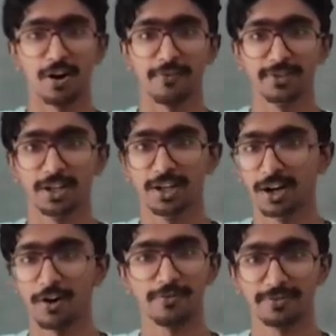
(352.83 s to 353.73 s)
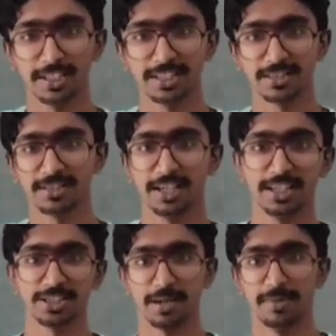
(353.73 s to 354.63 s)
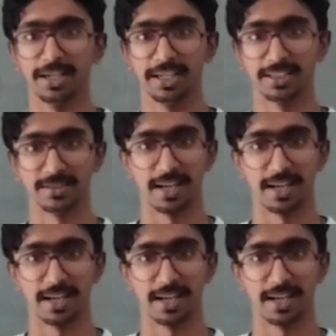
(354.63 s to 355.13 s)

of these three stabilities,